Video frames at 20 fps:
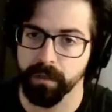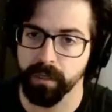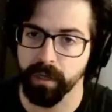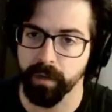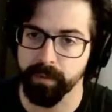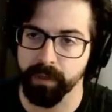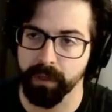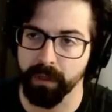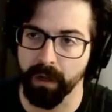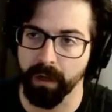
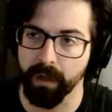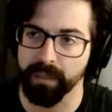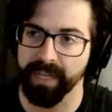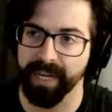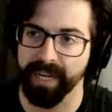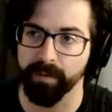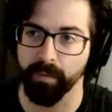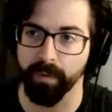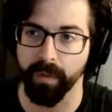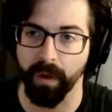comes in
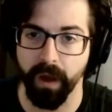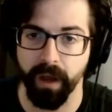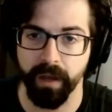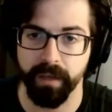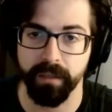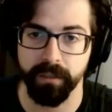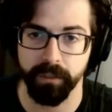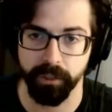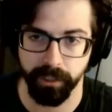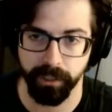contact with
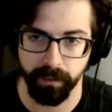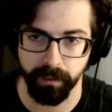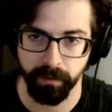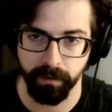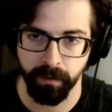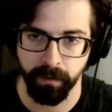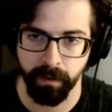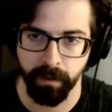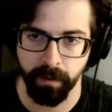oxygen,